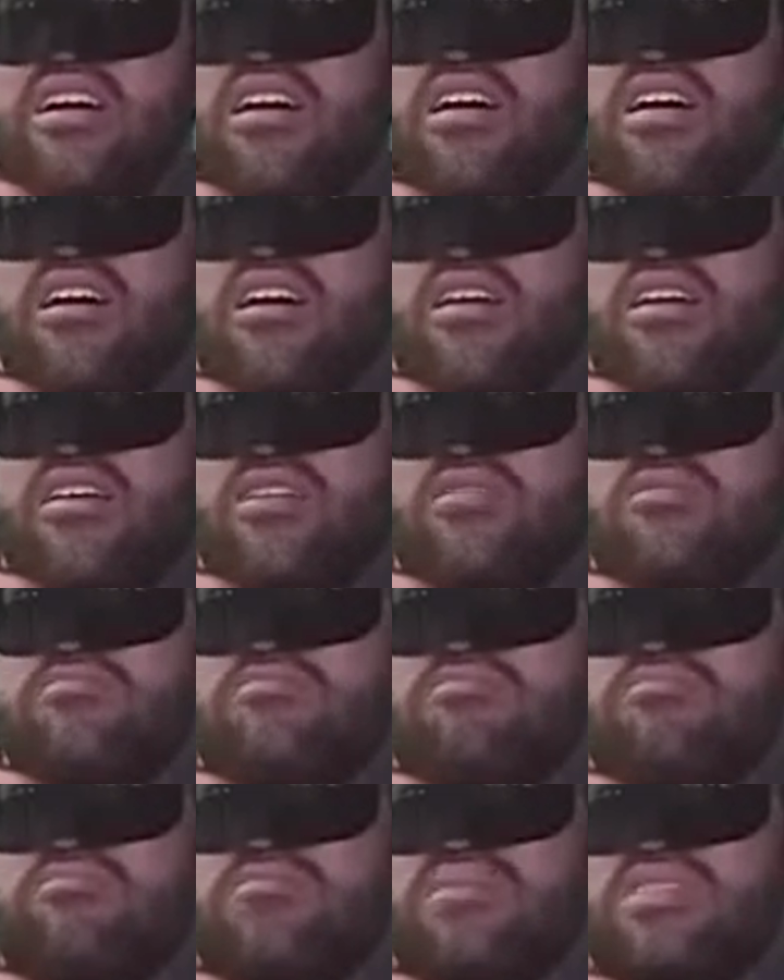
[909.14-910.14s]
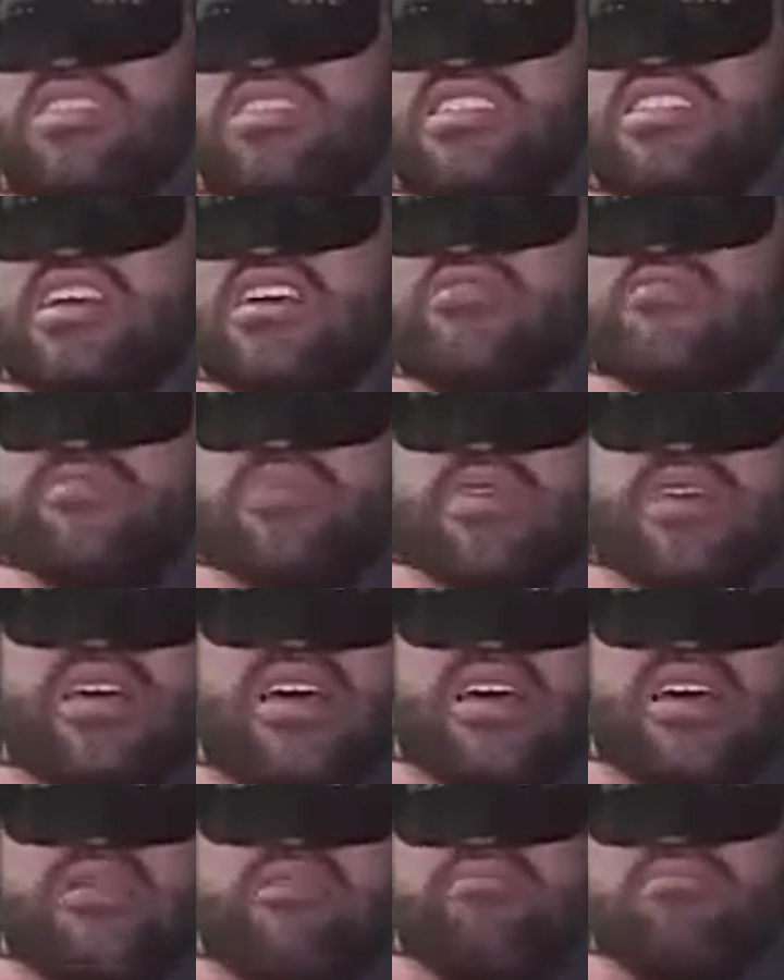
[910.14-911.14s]
Um, 7
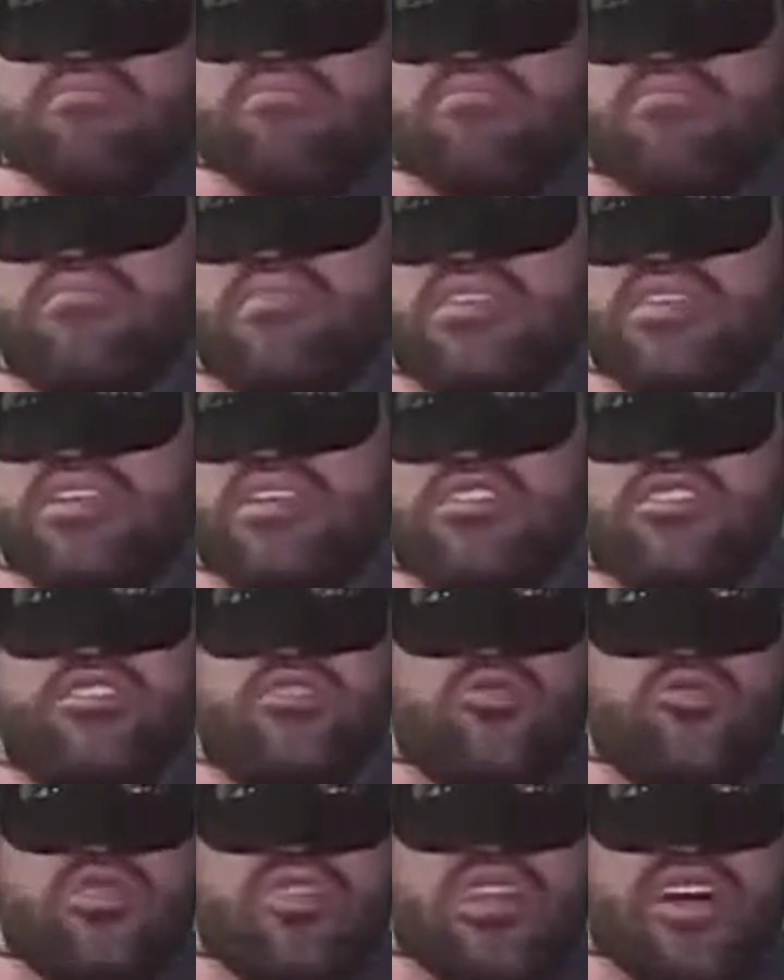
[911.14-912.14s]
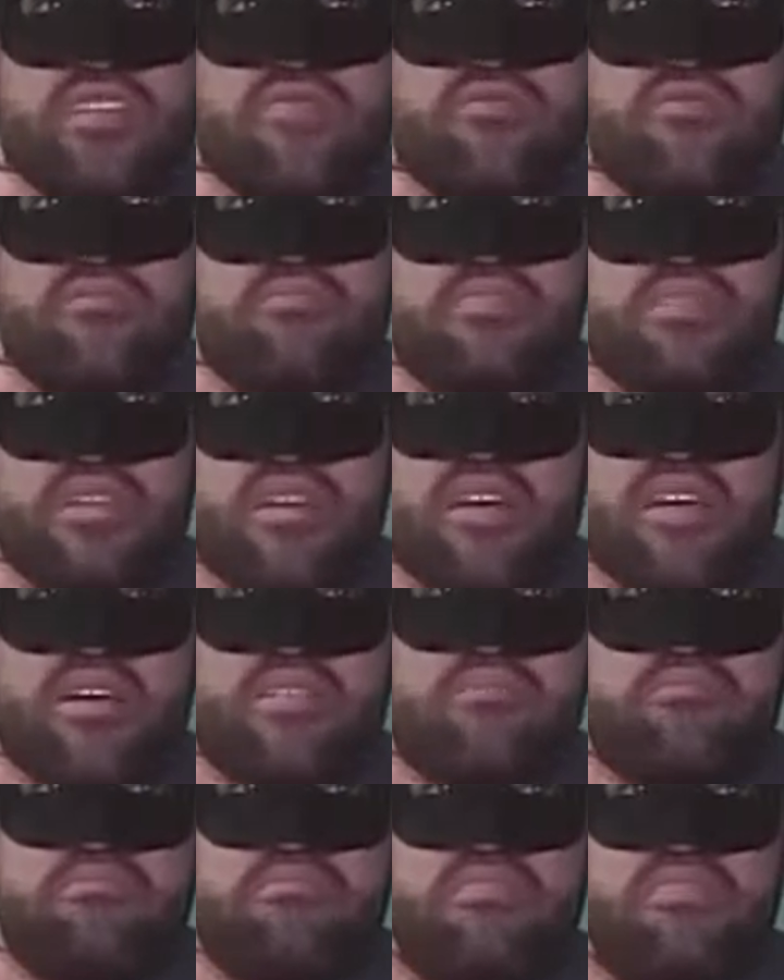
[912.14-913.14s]
p.m. to 11
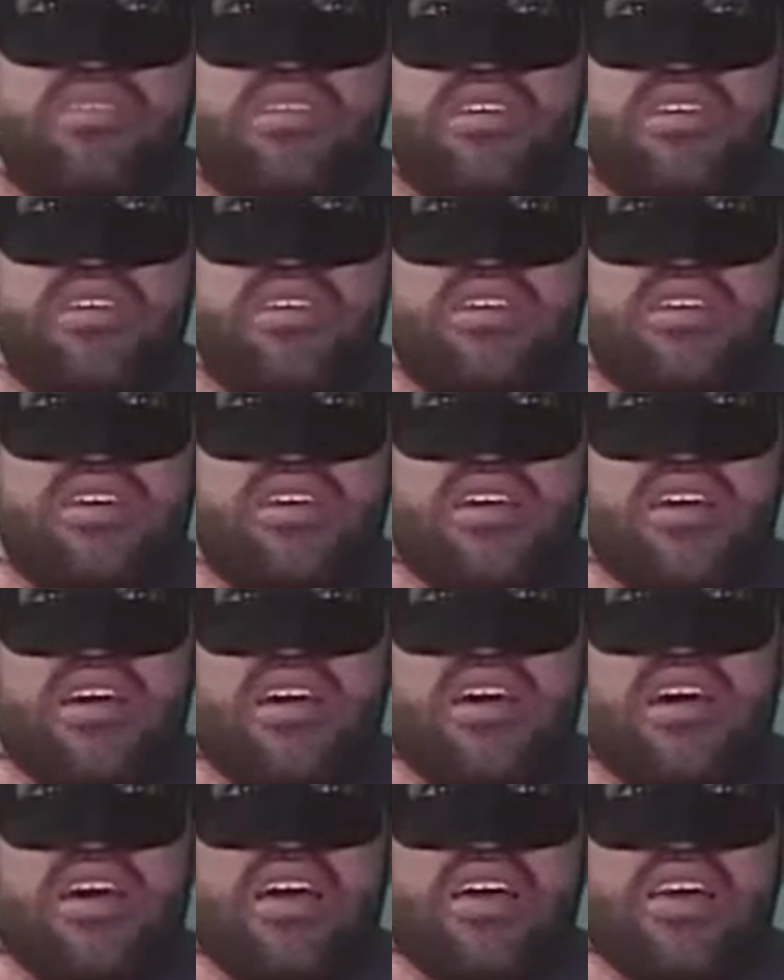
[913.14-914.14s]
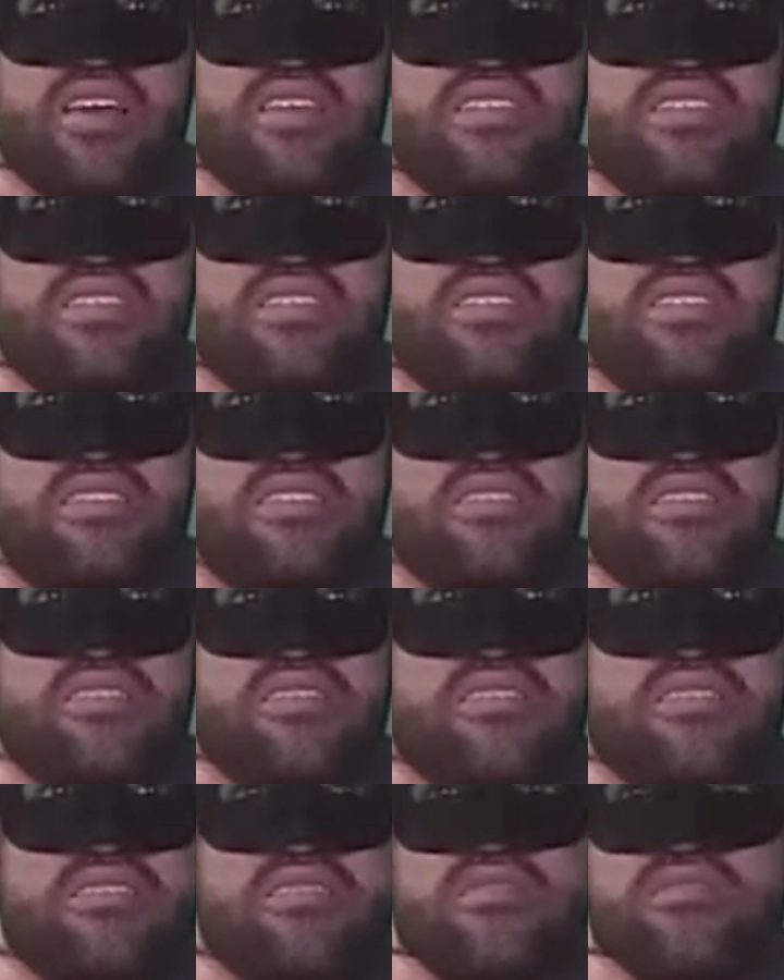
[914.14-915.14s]
p.m. And
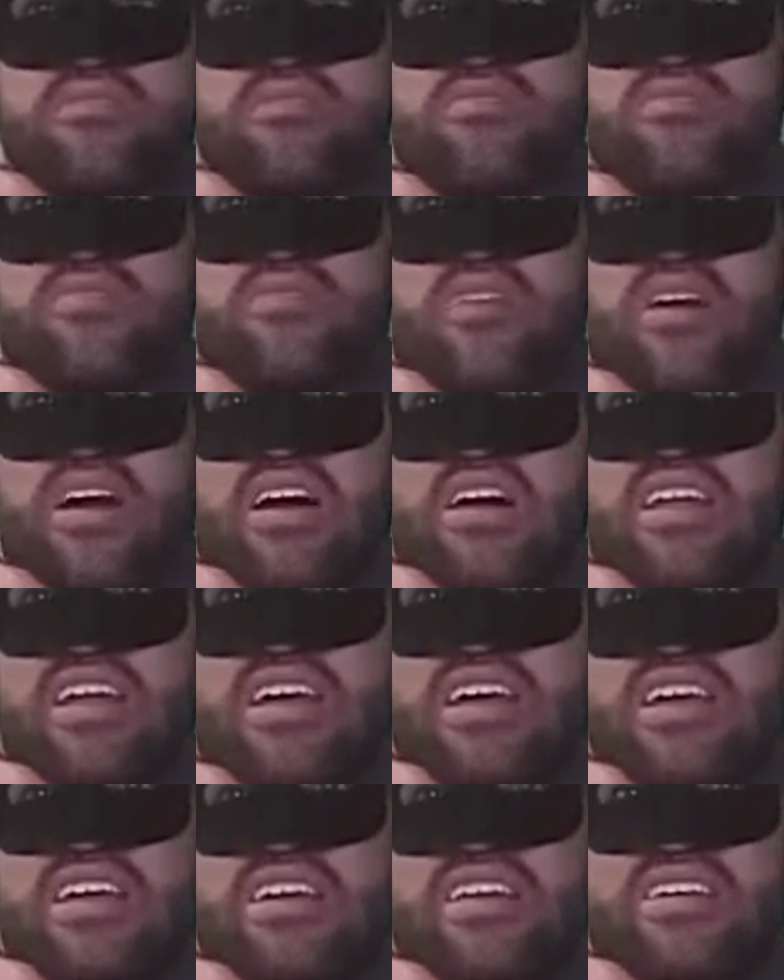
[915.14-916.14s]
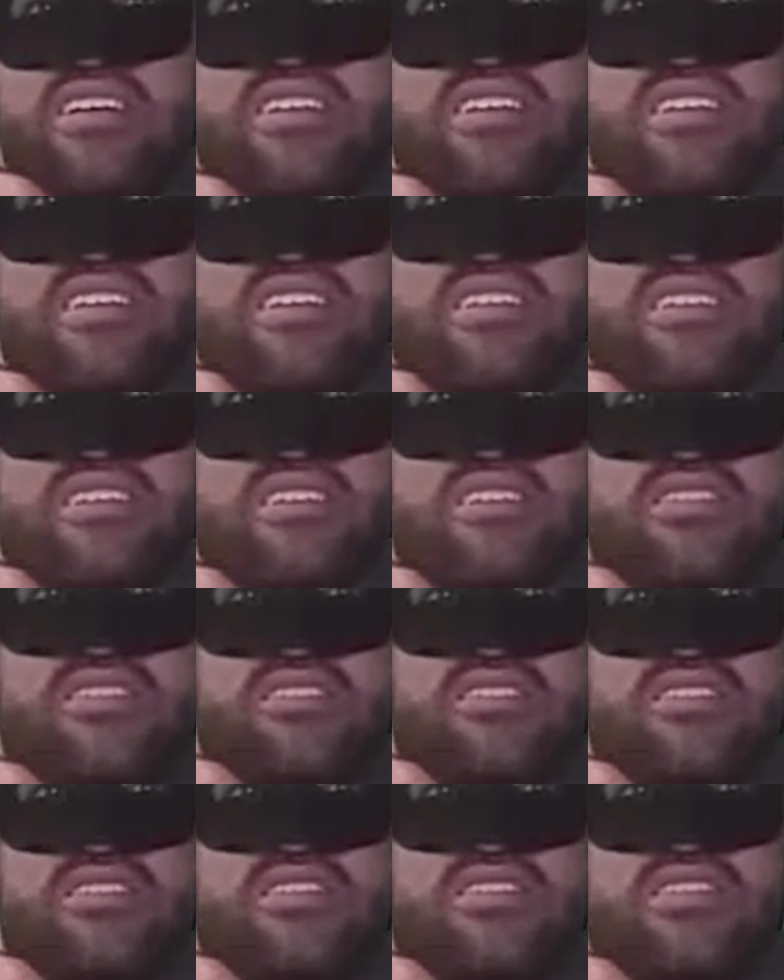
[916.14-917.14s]
Friday
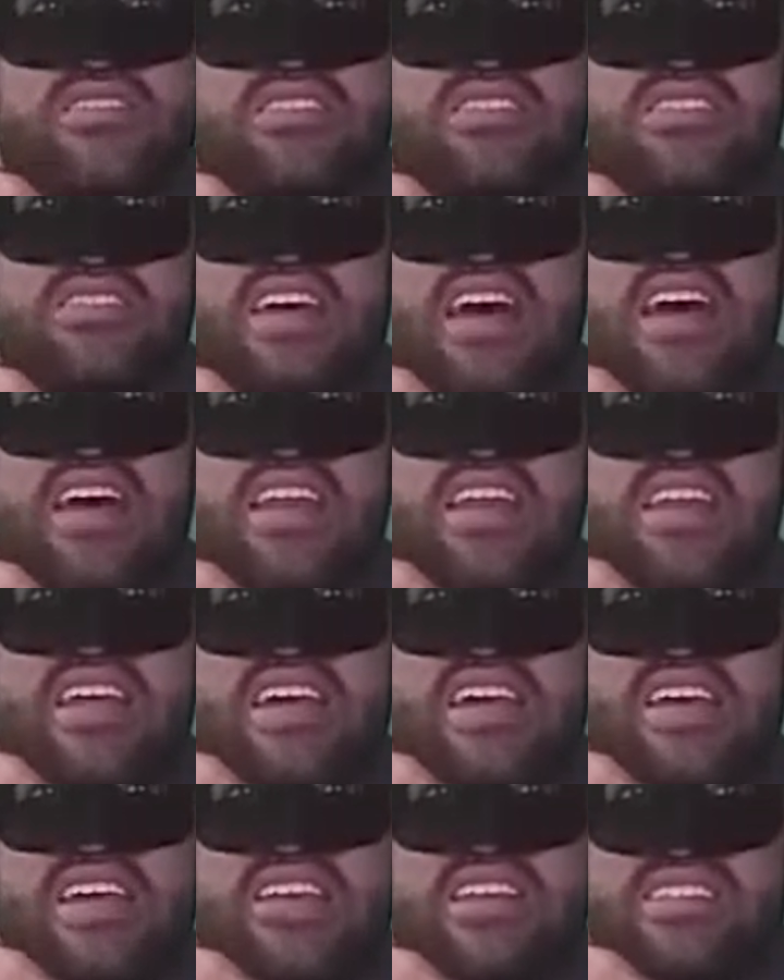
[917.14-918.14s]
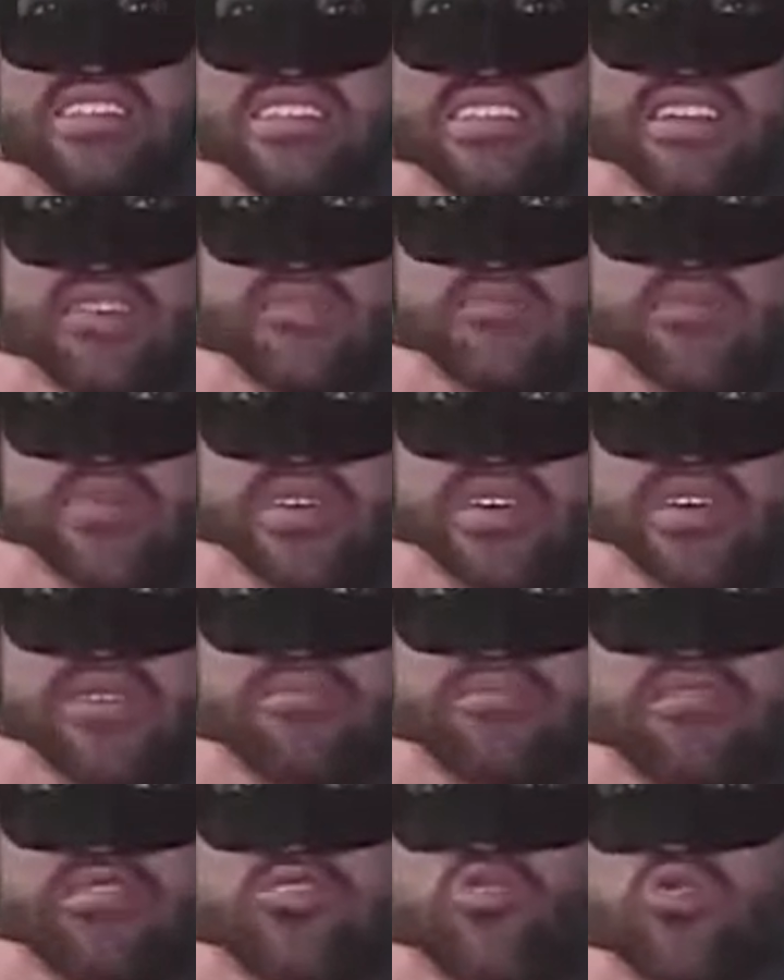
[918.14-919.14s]
to Saturday is 7
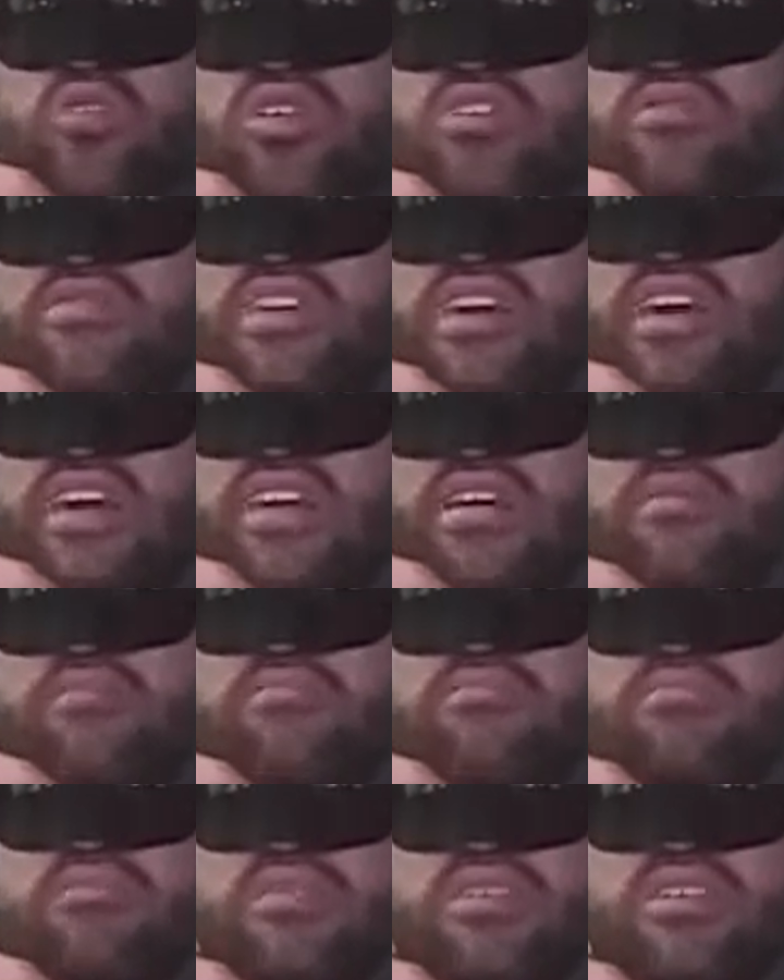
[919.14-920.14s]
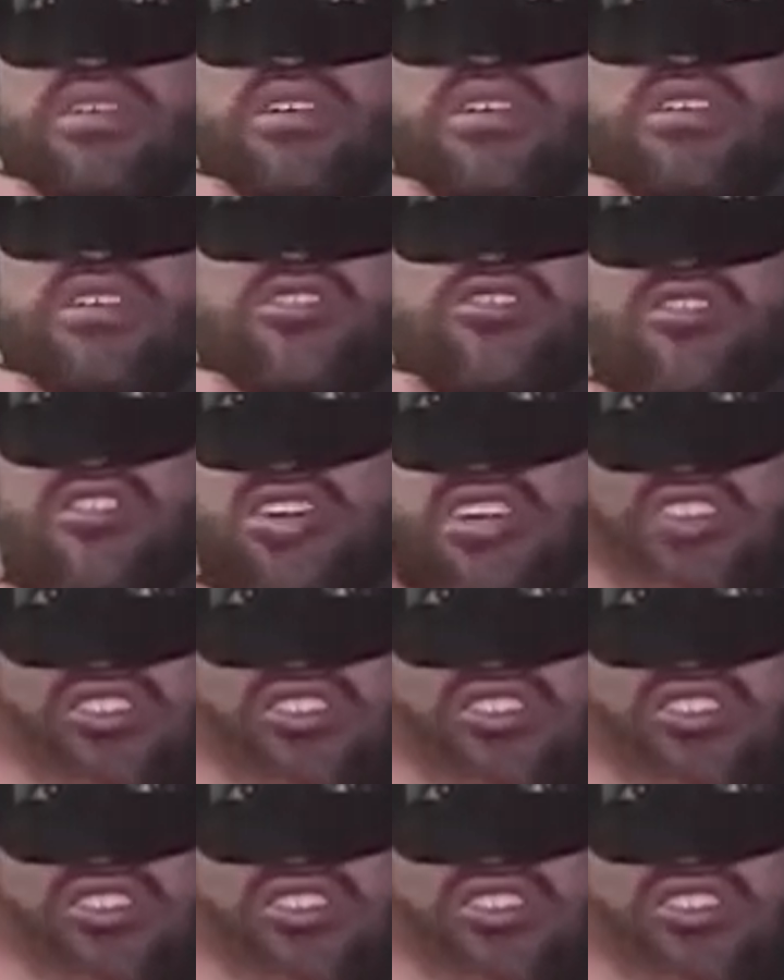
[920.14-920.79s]
p.m. to 12 a.m. So I